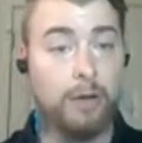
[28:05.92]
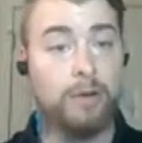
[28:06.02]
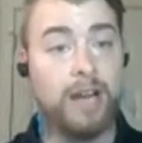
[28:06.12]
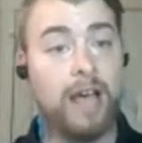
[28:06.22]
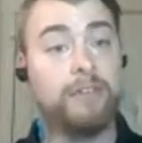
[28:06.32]
I
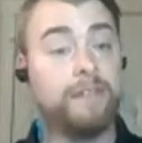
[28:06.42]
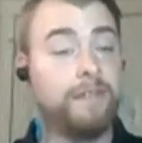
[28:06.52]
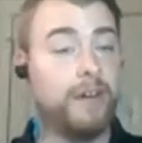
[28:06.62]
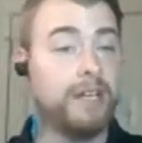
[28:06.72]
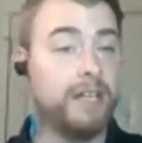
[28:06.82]
would have to
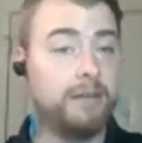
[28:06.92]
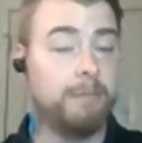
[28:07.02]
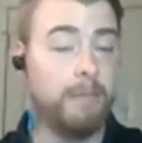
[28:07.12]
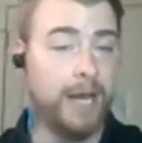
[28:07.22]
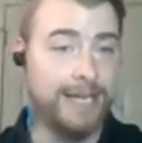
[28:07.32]
fund
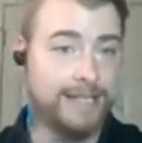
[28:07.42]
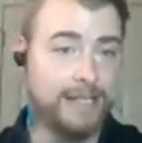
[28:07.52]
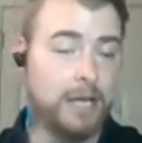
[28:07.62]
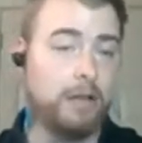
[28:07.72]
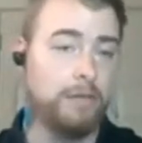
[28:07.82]
it
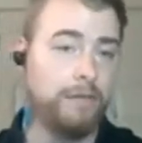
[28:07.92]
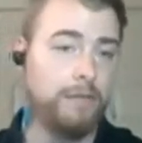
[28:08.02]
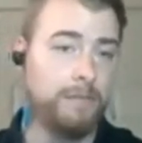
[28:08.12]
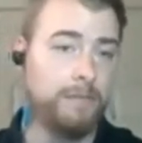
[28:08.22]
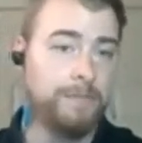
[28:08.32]
myself.